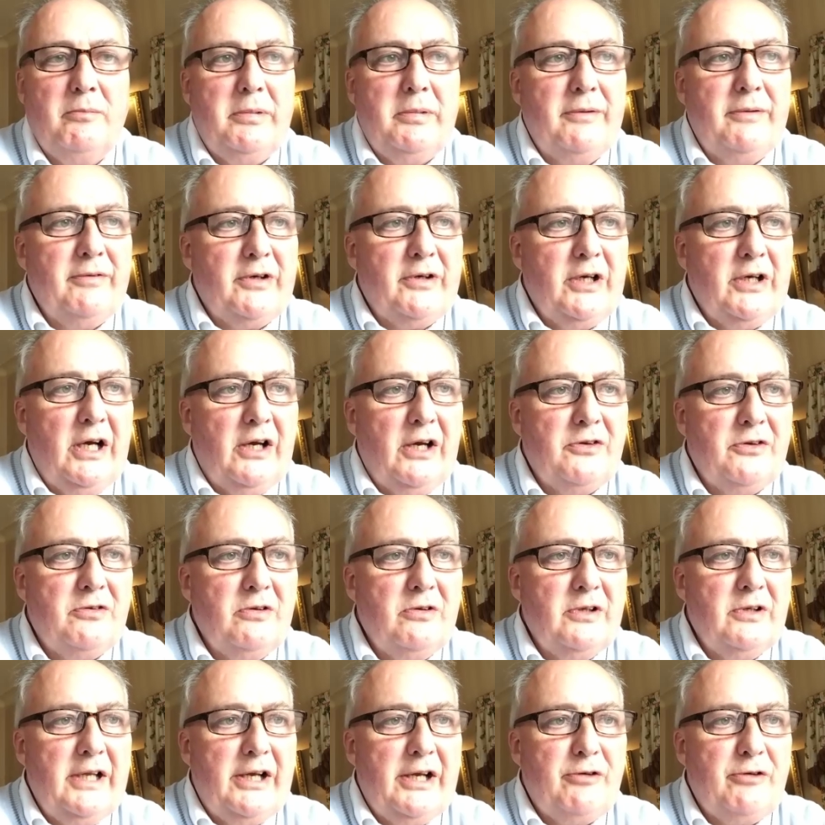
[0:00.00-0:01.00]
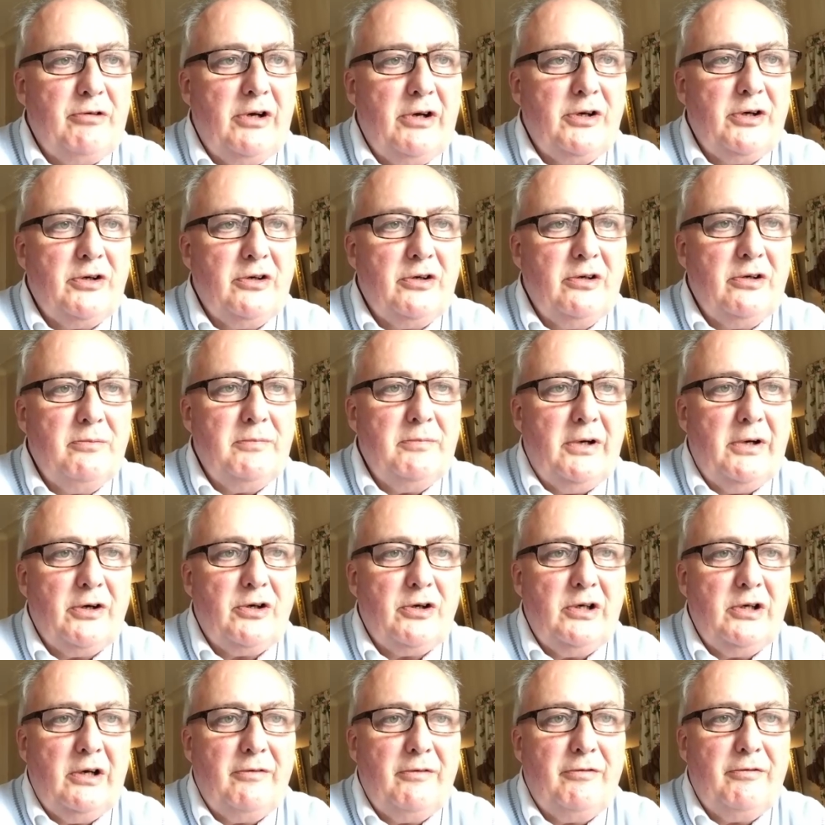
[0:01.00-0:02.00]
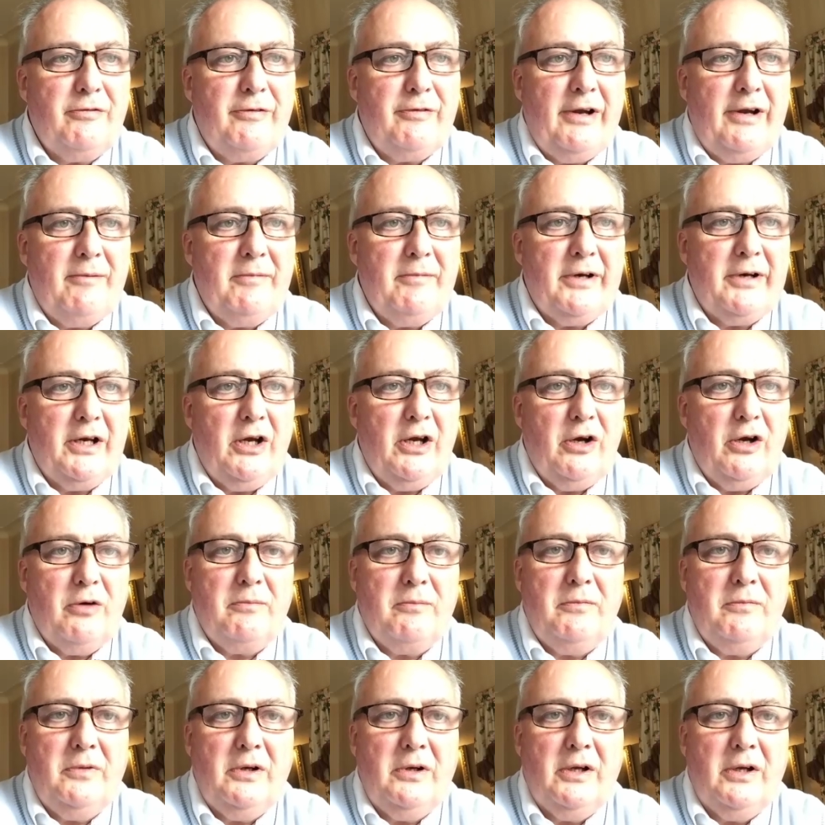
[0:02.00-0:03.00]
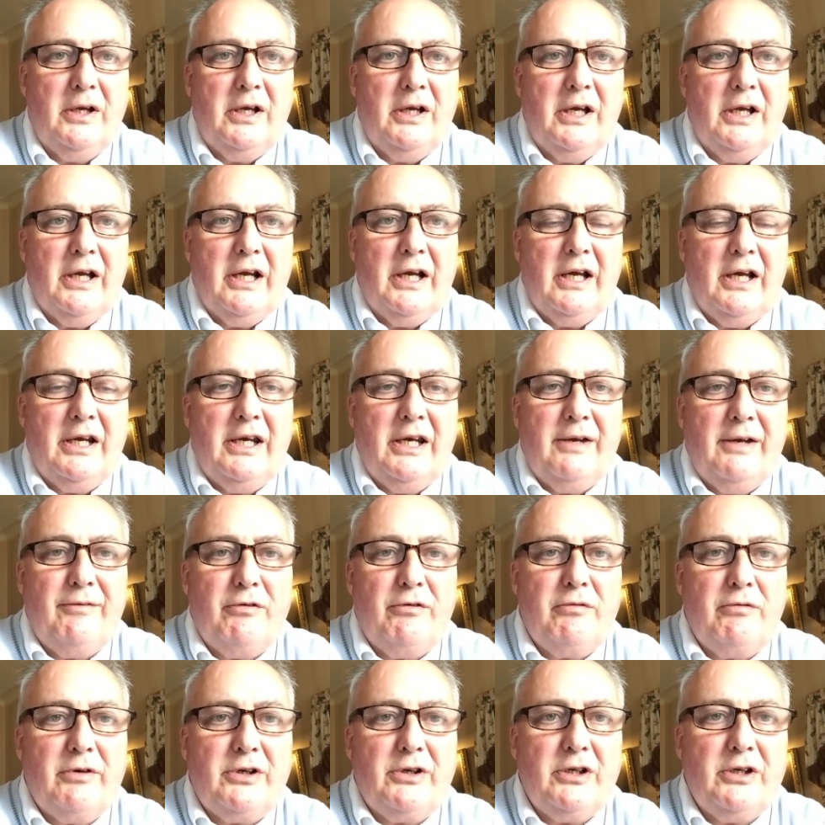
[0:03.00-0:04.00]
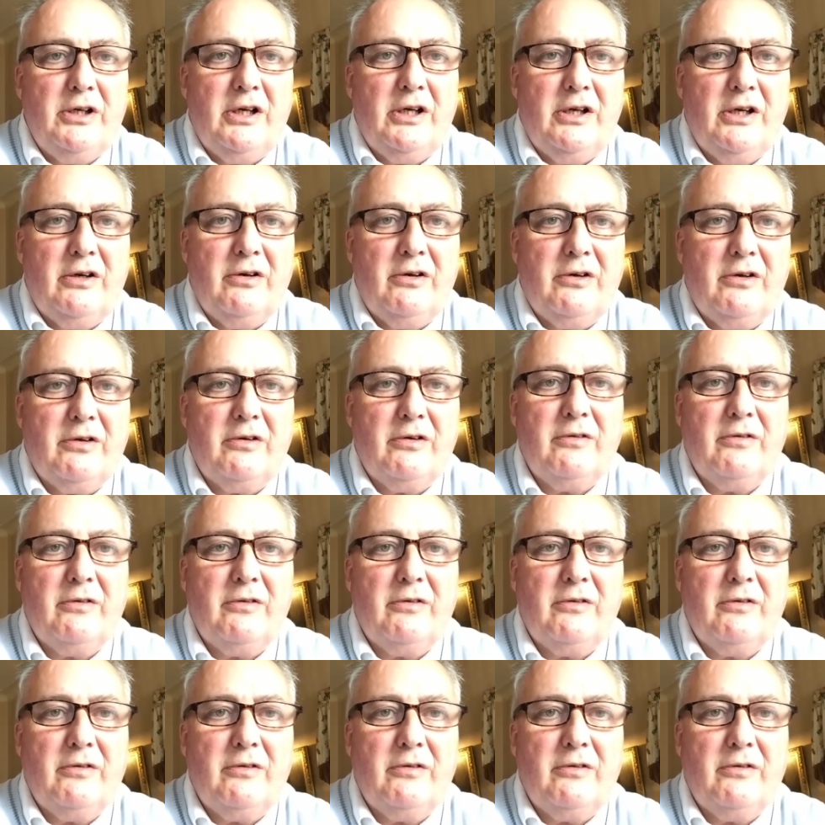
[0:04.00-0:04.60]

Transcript: Belvoir Castle, their treasured and much loved family home, and never returned?